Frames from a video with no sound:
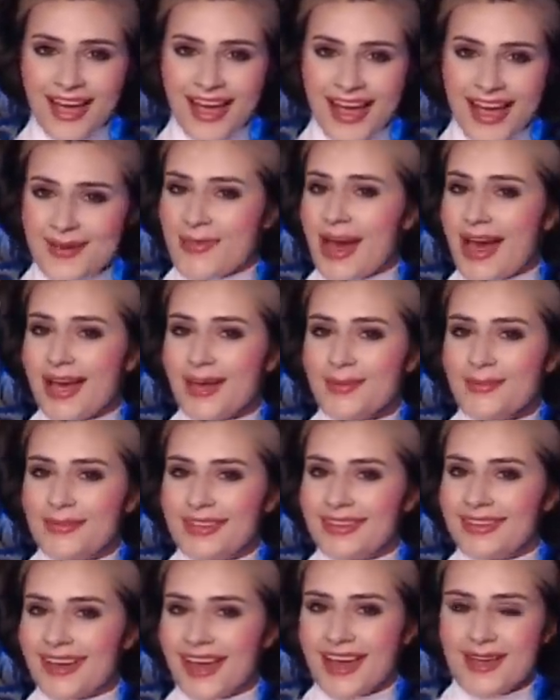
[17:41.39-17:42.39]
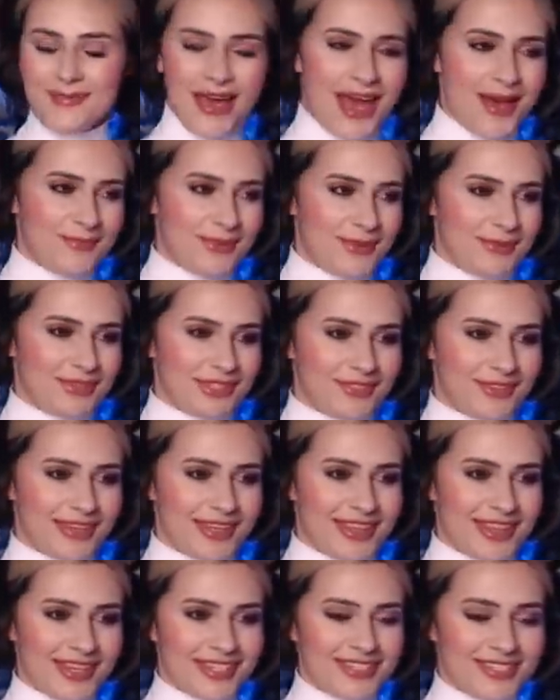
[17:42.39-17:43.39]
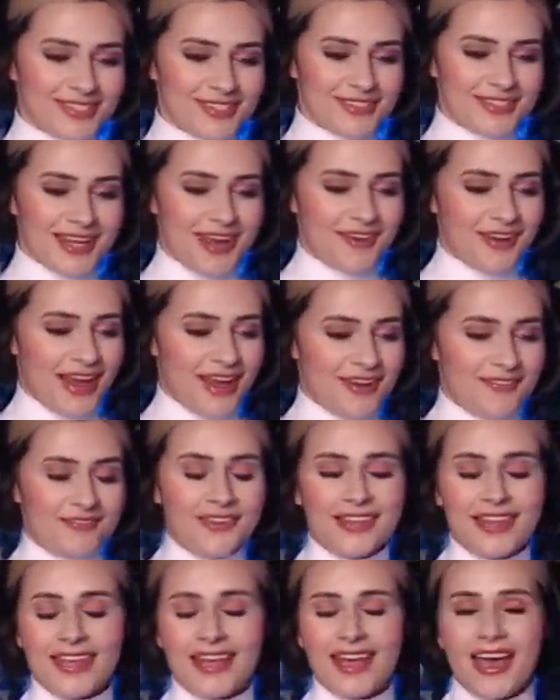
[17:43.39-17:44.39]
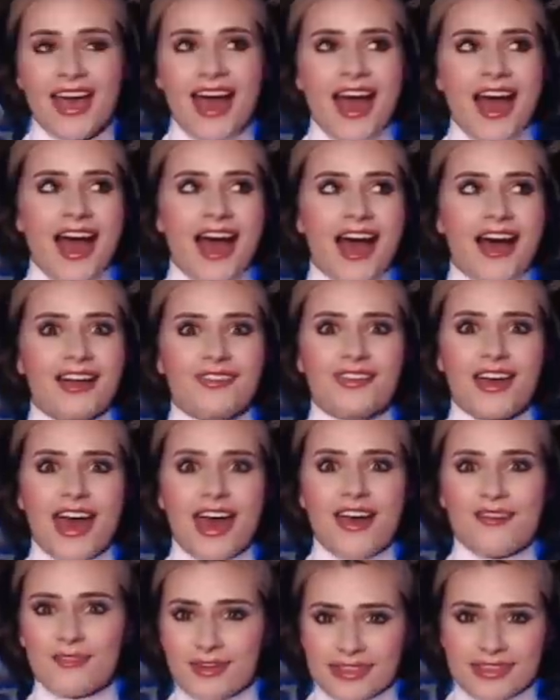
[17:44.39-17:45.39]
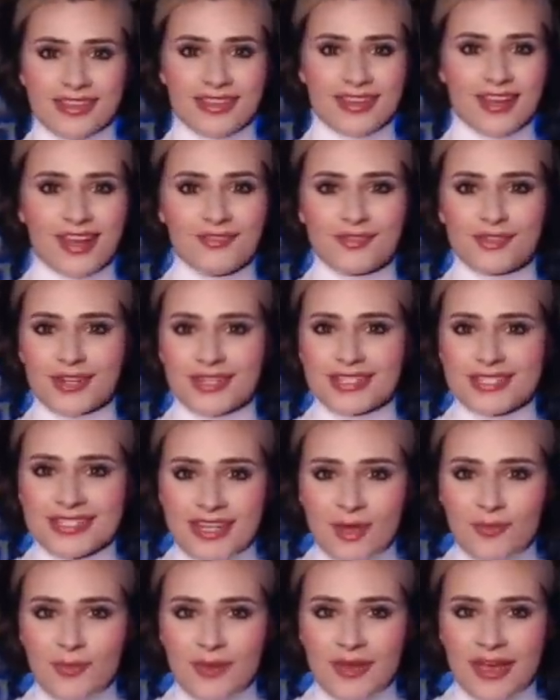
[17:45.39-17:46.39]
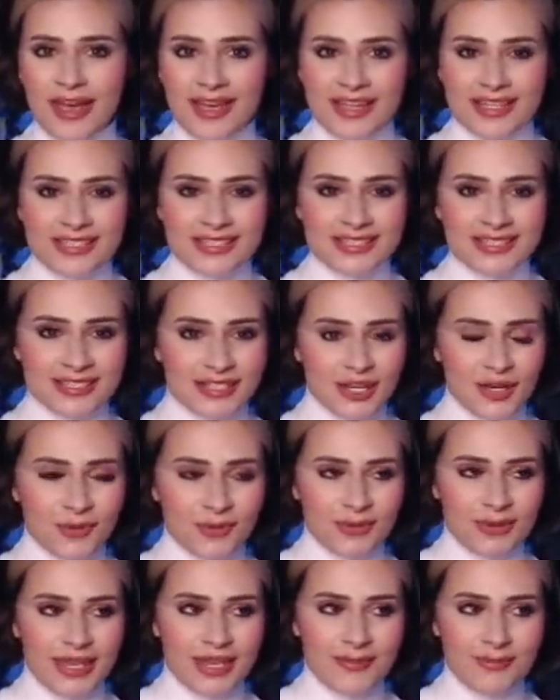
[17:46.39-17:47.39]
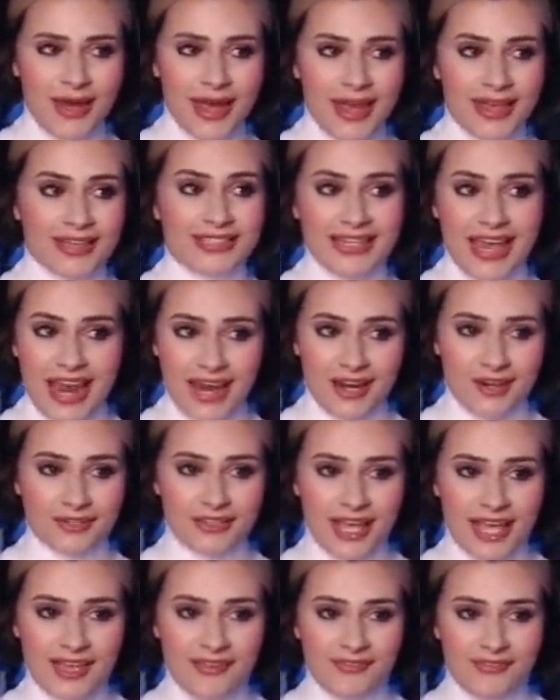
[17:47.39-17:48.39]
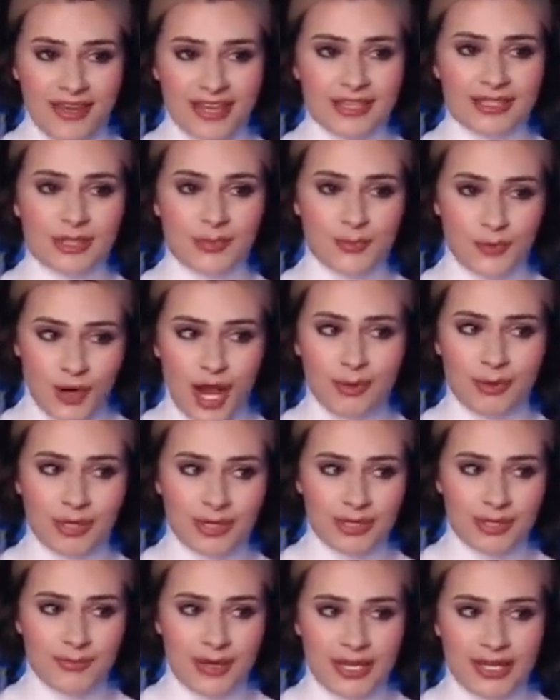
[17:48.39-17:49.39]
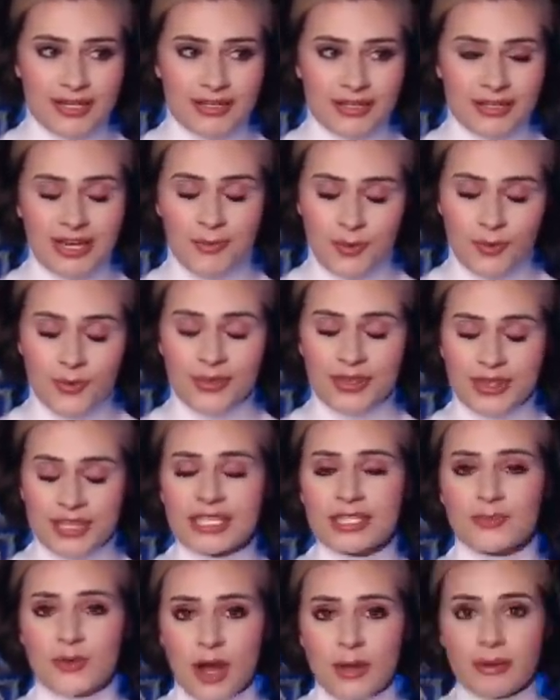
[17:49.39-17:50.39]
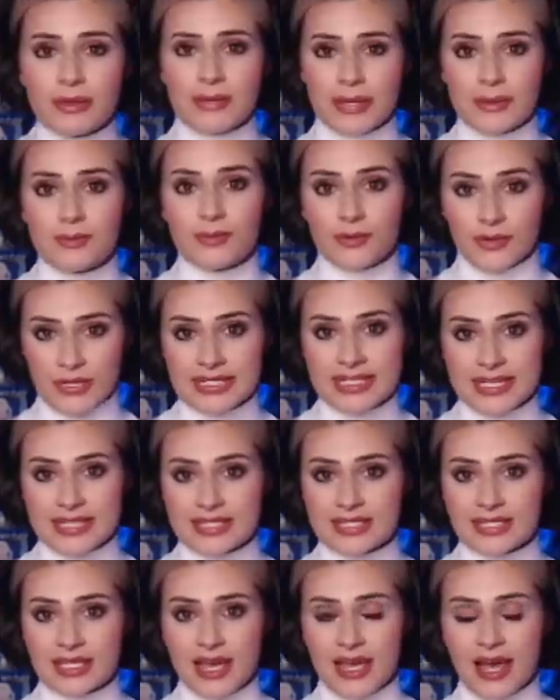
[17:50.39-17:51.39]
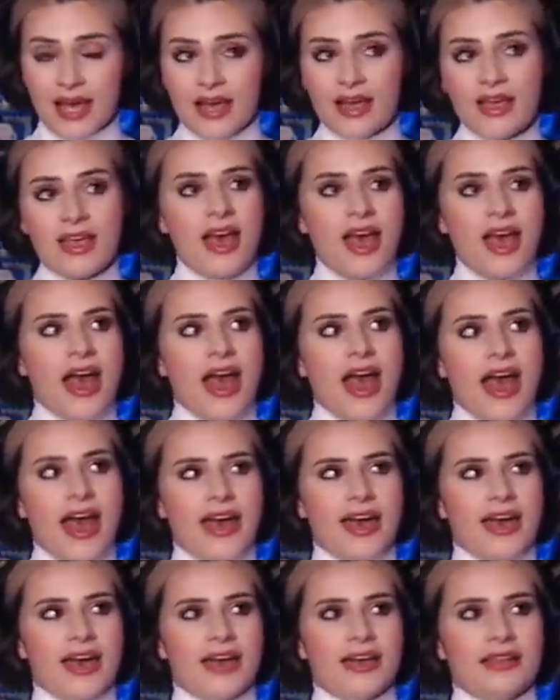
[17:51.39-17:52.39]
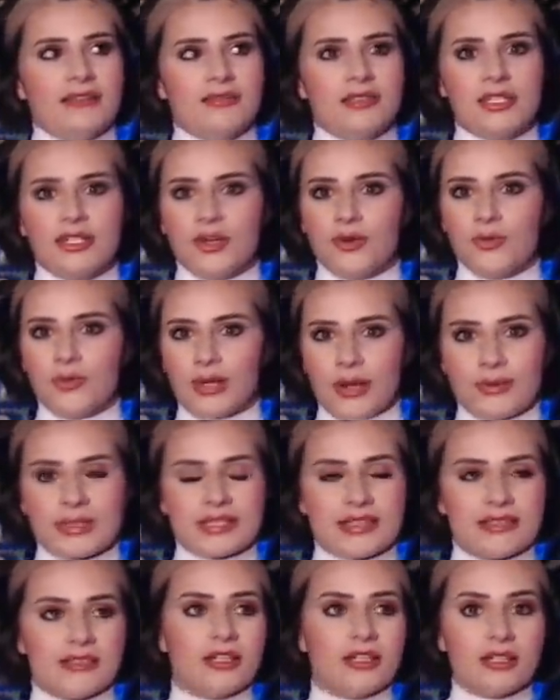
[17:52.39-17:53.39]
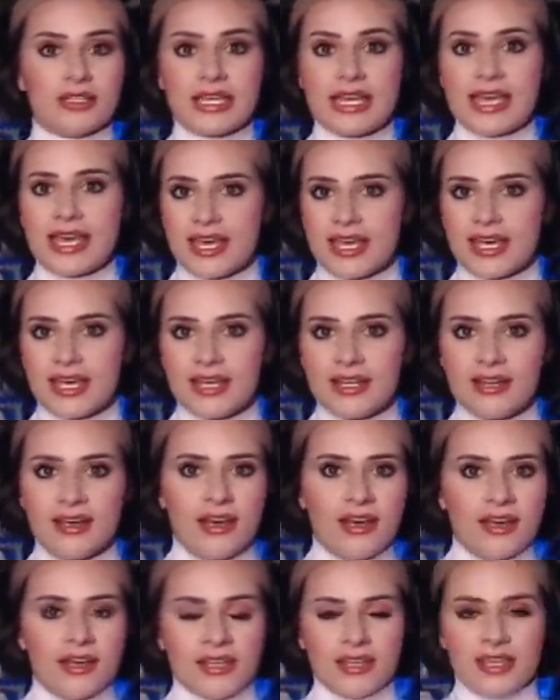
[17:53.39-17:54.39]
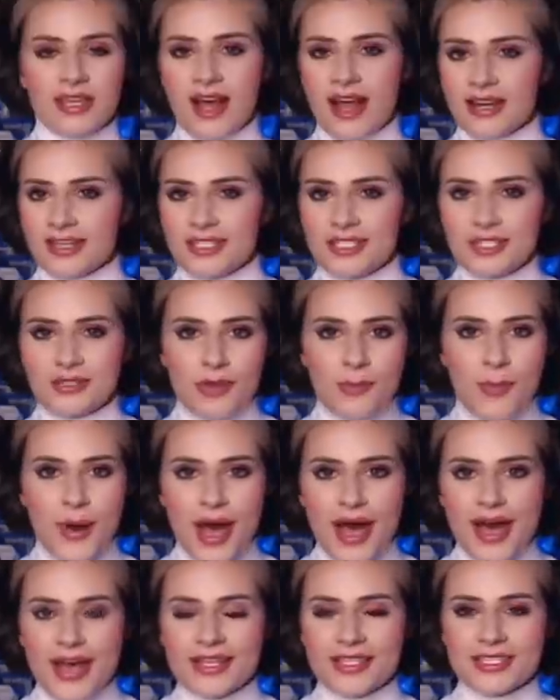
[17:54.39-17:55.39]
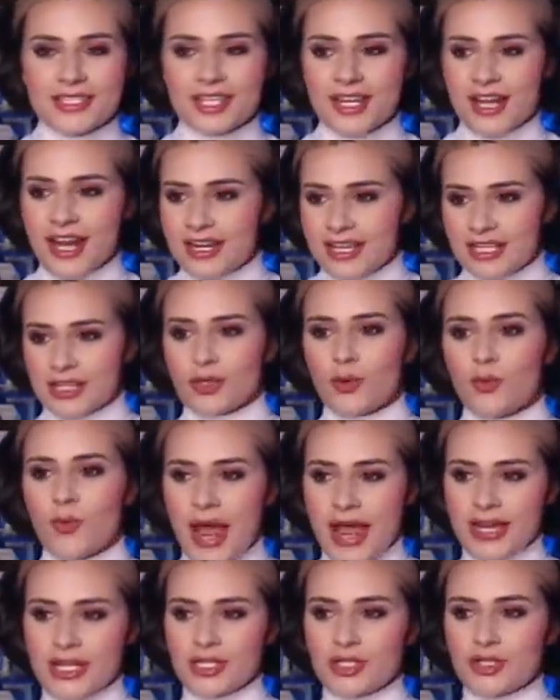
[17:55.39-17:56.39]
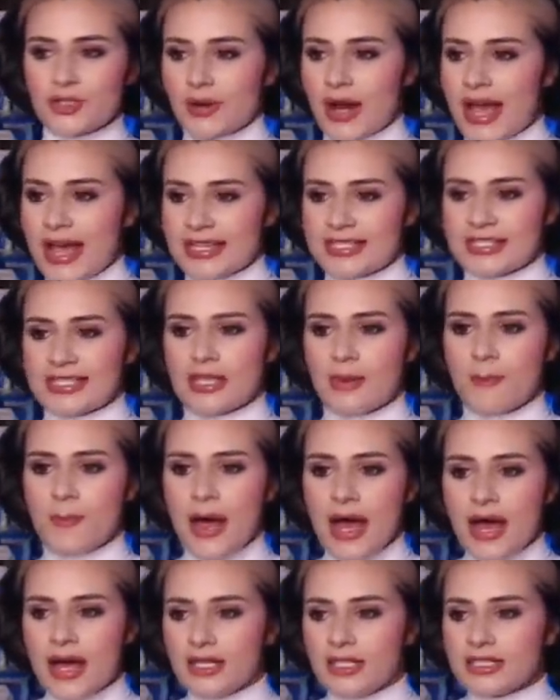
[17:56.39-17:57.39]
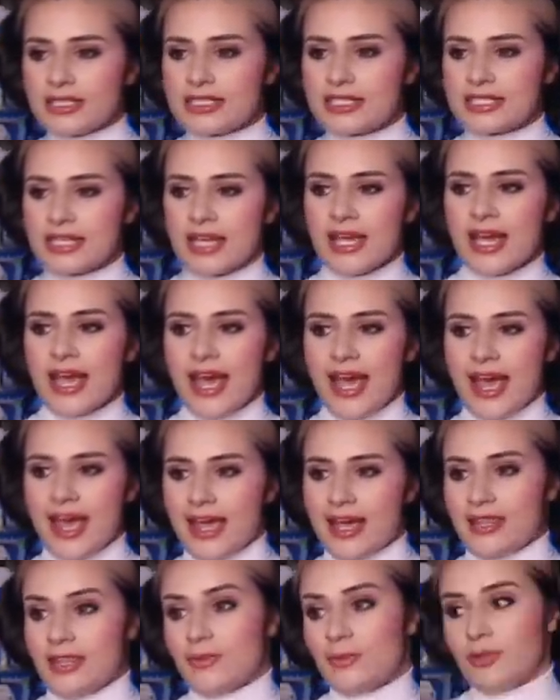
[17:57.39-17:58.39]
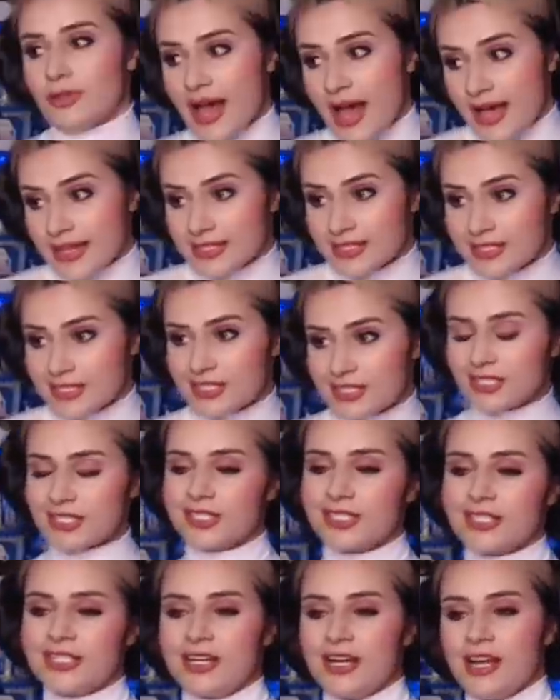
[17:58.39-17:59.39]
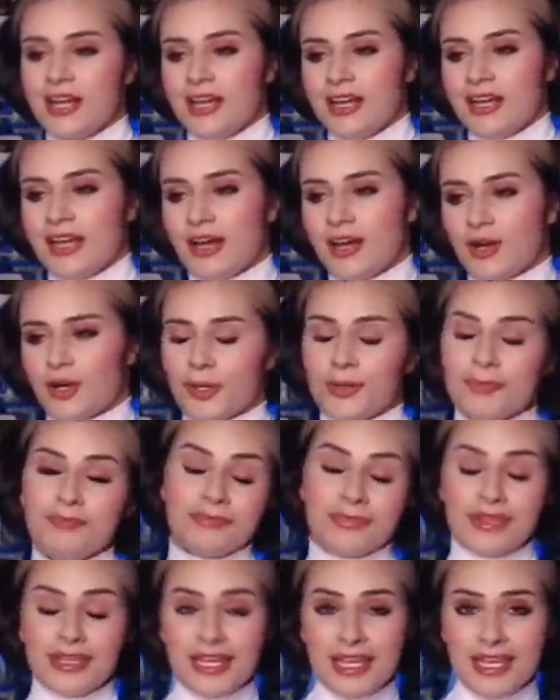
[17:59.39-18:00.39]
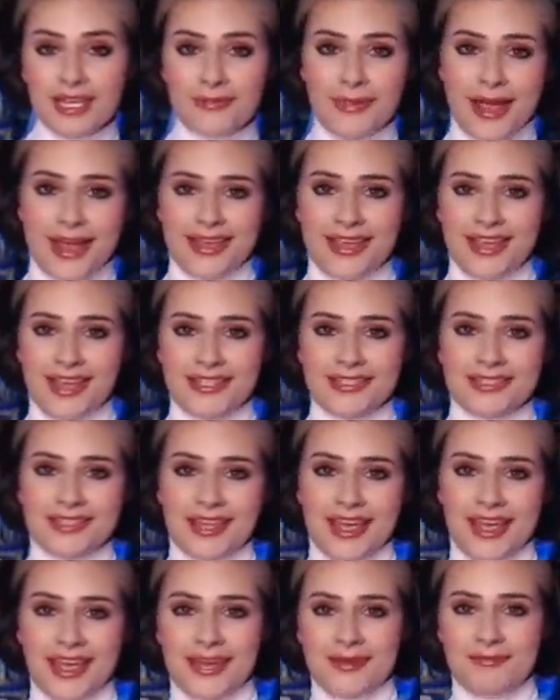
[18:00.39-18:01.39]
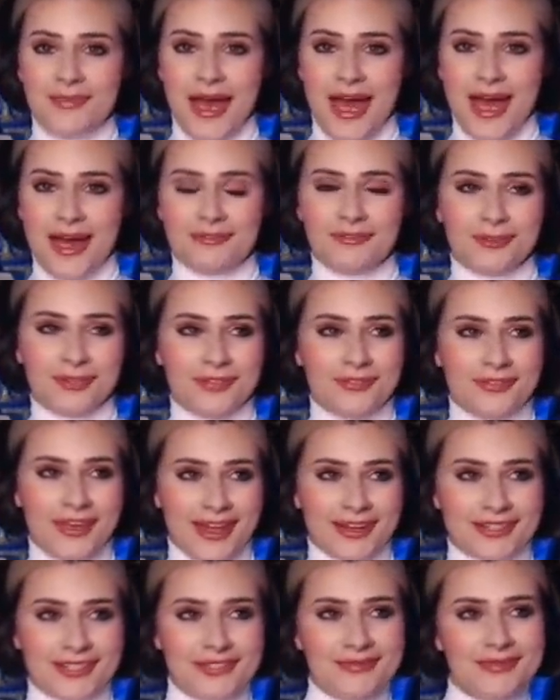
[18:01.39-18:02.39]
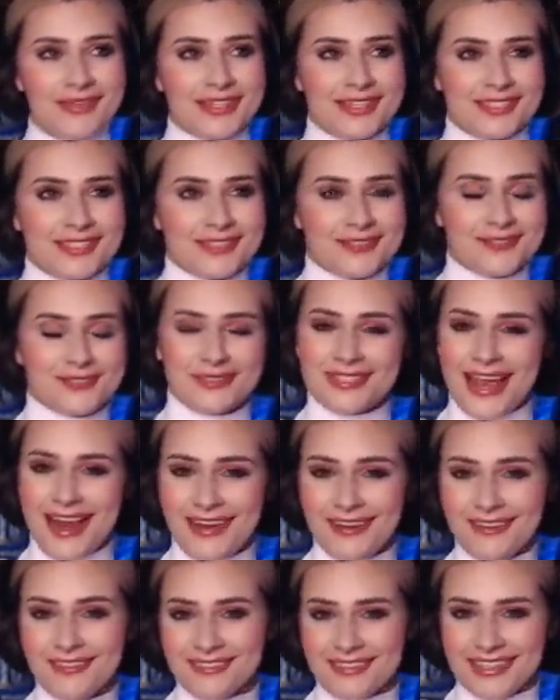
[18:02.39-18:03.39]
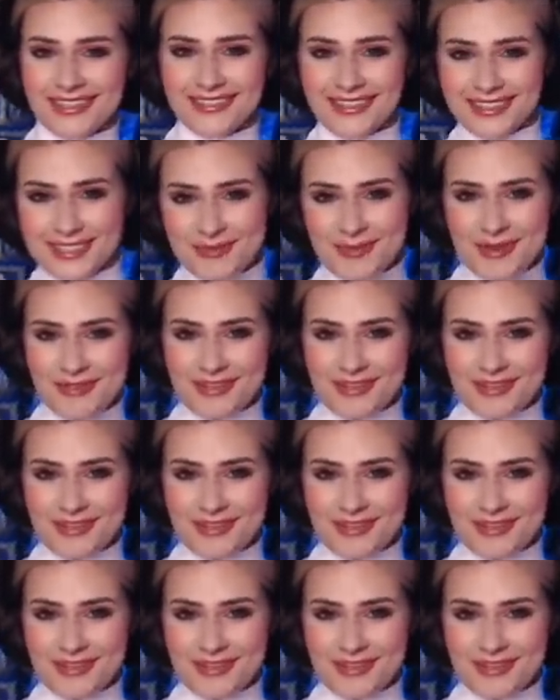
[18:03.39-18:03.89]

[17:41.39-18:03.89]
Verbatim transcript: I'm happy. I'm happy with the way that it turned out. I feel like out of everything I've dressed up as, you know, in my entire life, it's probably been, the number one thing has probably been Princess Leia. And, you know, when I was a little kid, you got to do the buns, you got to get the white dress and the belt and the blaster, or in my case, a bag full of candy because it was Halloween. Let's be